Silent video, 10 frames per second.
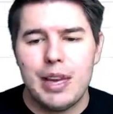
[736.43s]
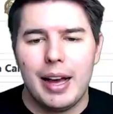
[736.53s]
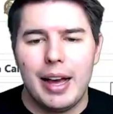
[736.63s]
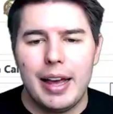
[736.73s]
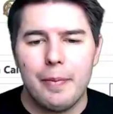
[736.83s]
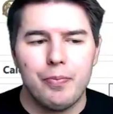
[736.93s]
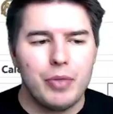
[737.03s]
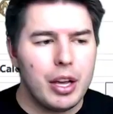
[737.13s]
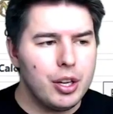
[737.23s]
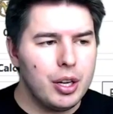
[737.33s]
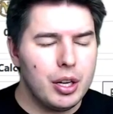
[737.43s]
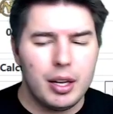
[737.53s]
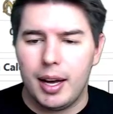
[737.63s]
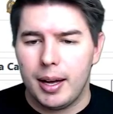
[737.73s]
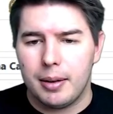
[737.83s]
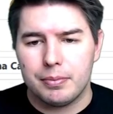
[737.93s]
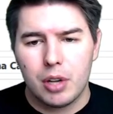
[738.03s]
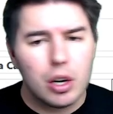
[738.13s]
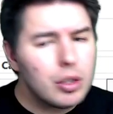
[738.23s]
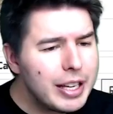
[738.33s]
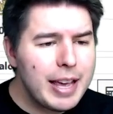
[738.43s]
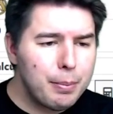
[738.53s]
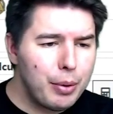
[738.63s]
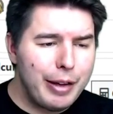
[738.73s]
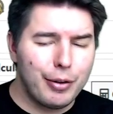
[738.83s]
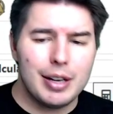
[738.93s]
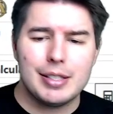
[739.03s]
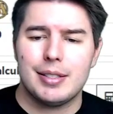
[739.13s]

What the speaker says: a good early gameplay for us